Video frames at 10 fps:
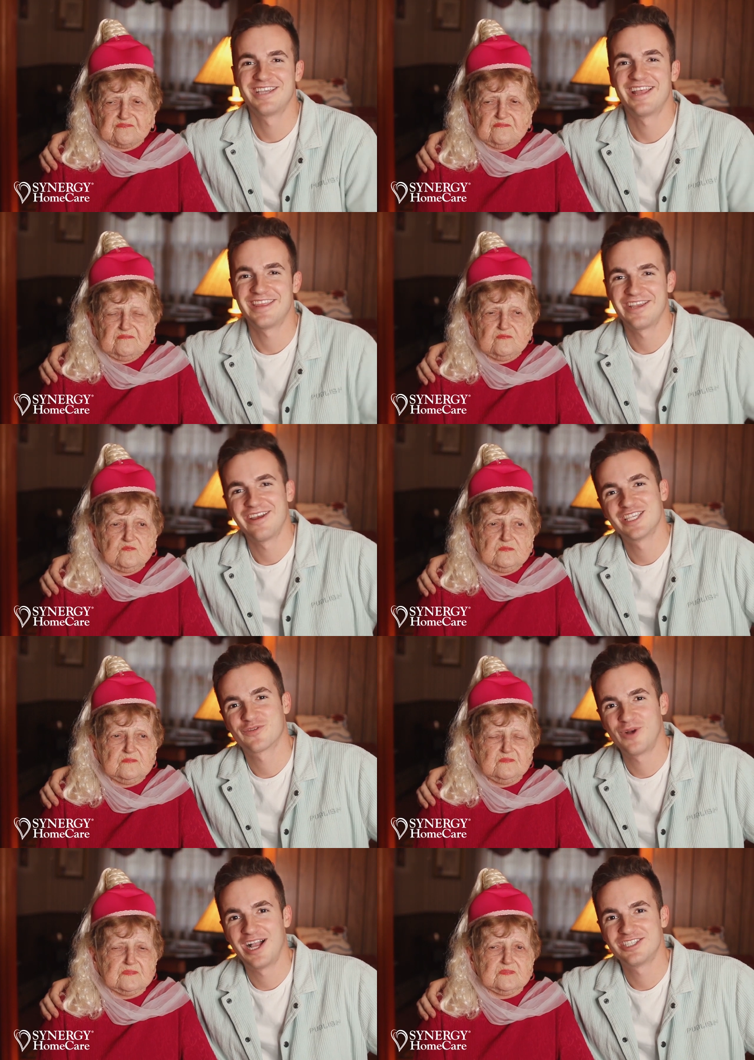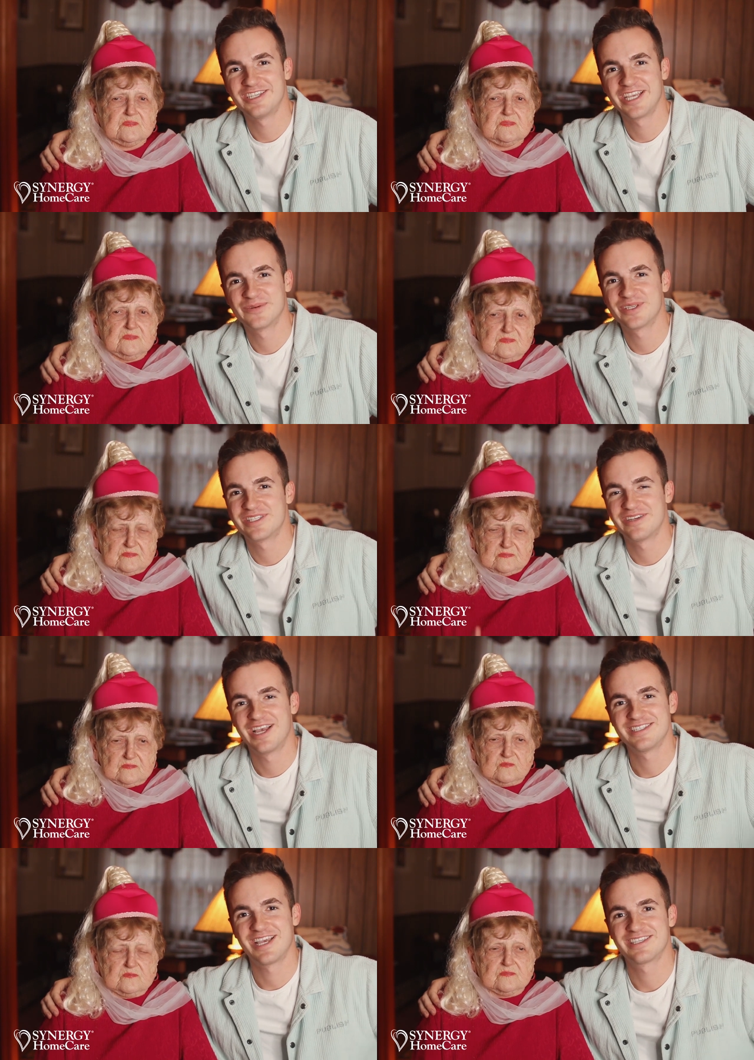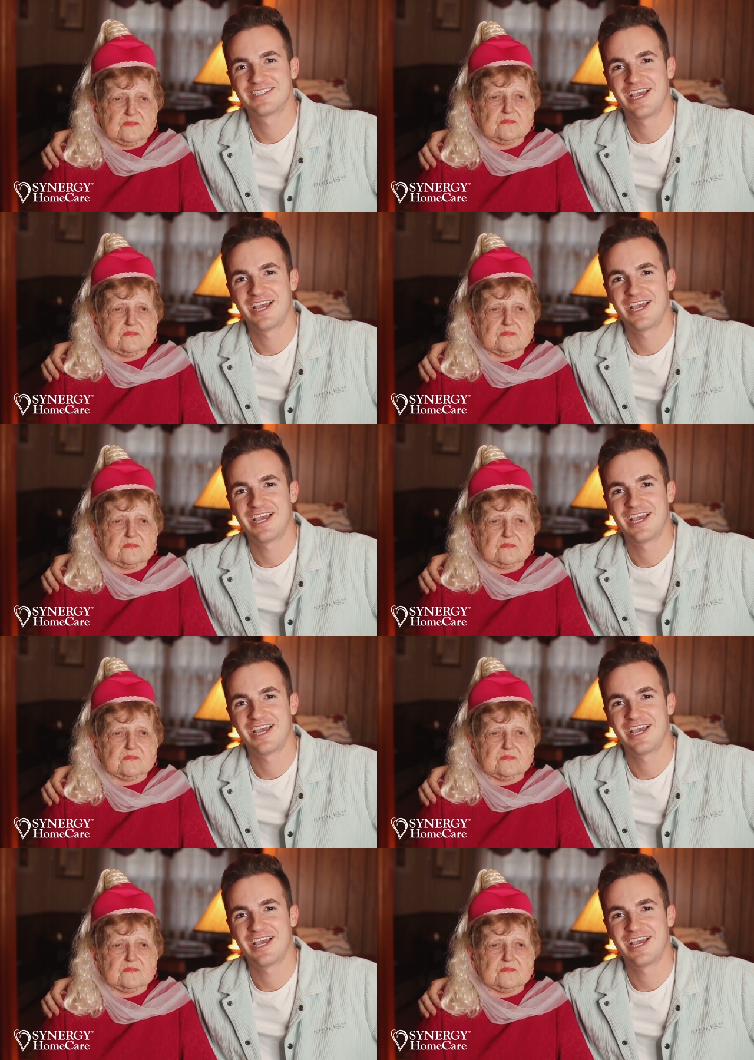Speaker 1: so yeah, thank you guys for watching. We'll see you guys next